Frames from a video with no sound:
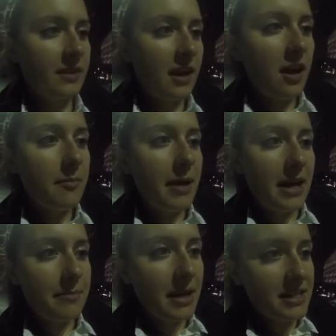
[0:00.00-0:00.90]
All
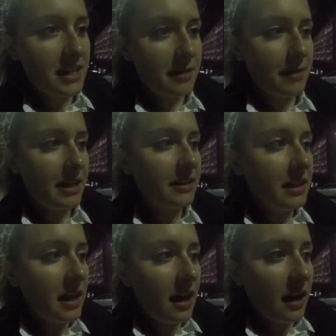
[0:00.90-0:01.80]
my Mexican men,
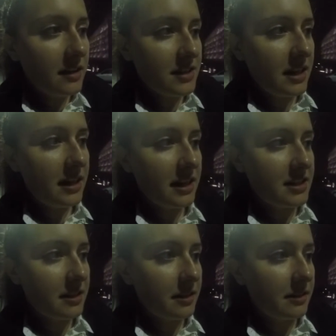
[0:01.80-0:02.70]
all tine, ex-
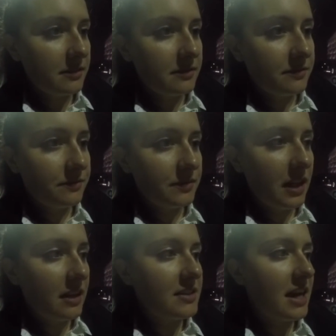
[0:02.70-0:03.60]

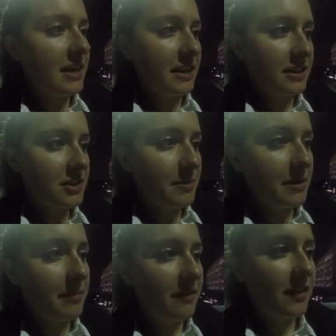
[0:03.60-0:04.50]
all tine
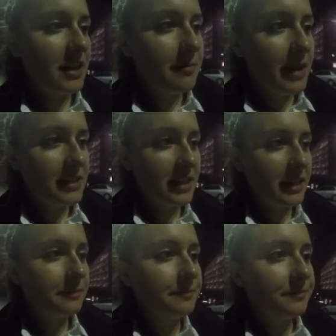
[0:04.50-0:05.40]
Englishmen, my friend,
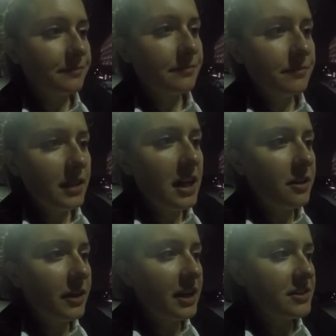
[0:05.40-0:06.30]
Mexican. I
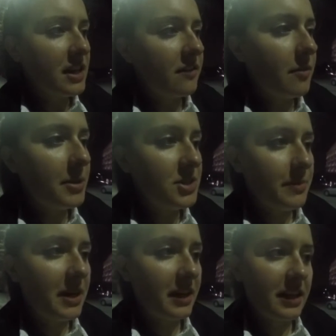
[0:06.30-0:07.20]
don't care, son of a bitch
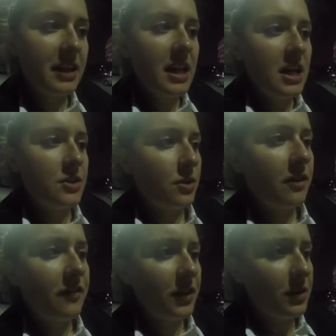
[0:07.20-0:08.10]
American. No
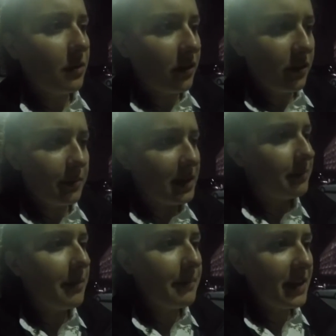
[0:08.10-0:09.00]
good for you or for me.
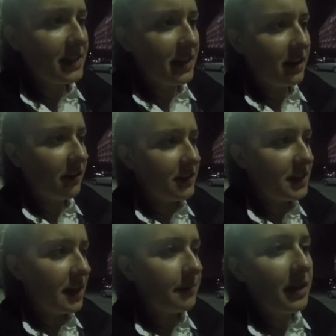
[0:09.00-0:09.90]
My Mexican all the
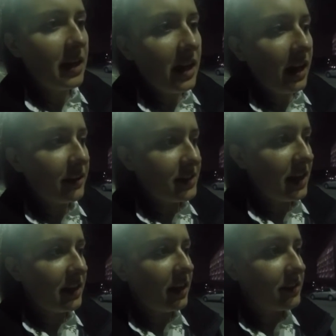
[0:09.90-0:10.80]
time. All
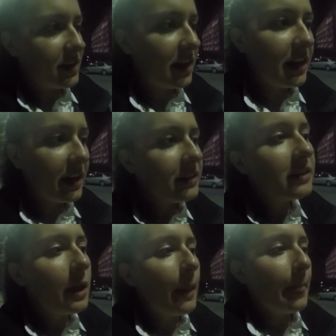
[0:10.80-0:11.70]
tine, all tine, eh?
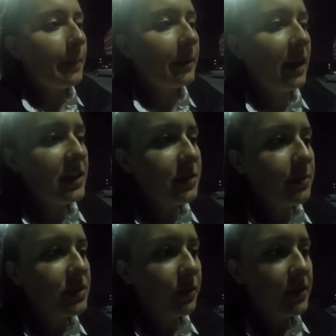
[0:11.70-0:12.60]
The consul
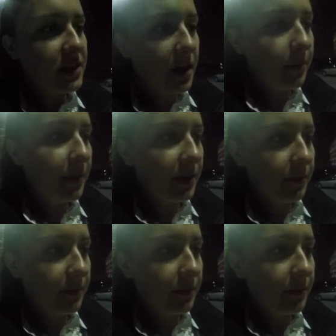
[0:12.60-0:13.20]
withdrew his arm, but it